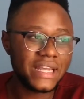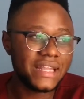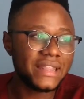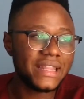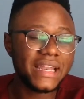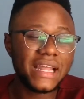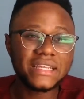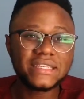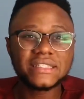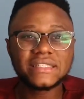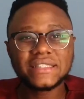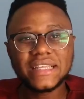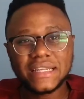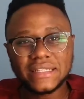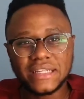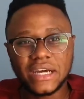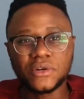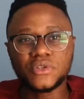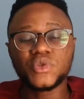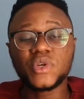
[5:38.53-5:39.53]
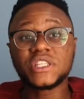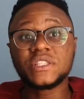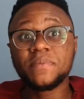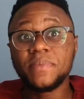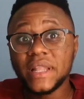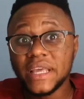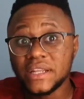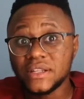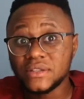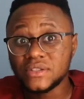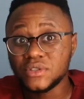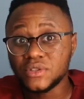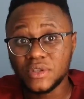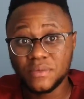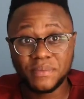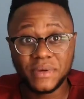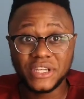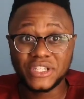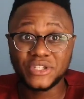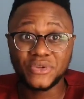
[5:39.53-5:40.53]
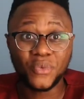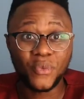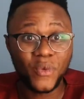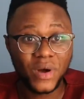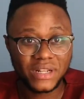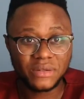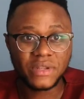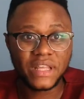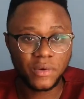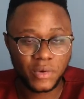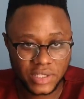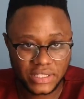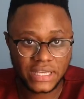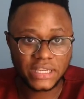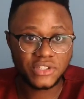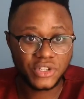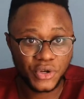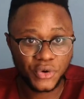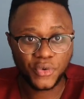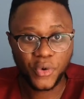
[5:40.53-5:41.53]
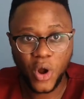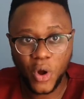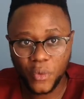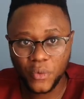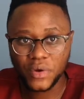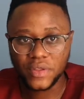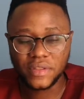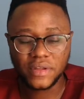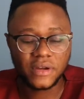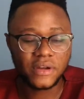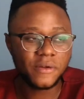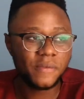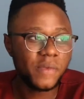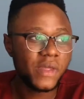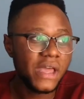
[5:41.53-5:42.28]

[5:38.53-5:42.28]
And then I just sat down to explain to the patient what was actually wrong with her.